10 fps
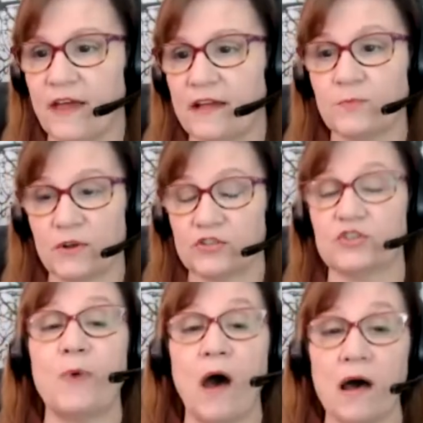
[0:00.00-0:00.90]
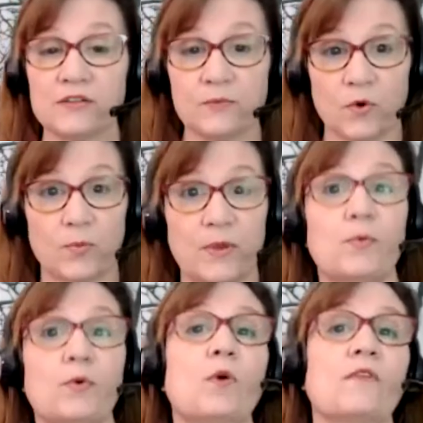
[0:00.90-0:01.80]
as much as possible,
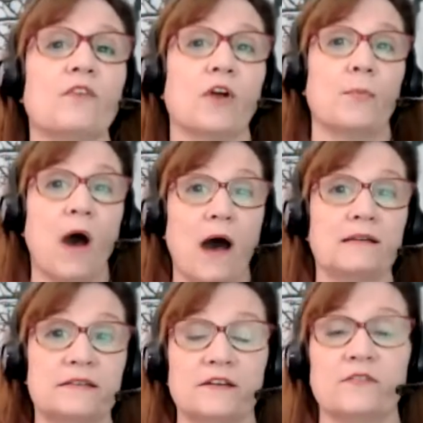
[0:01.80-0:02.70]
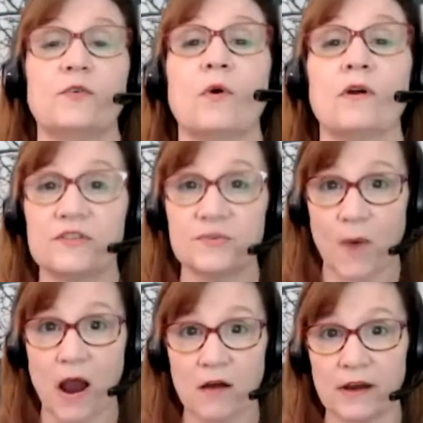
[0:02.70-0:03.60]
people who are very positive, who are
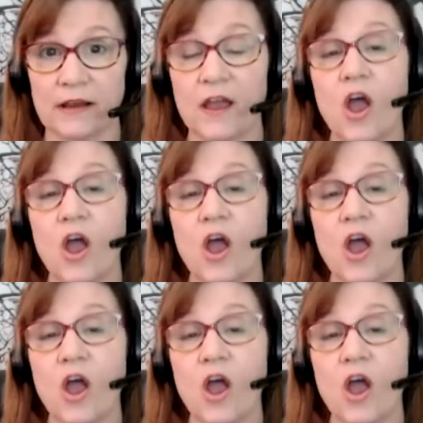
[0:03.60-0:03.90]
inspiring,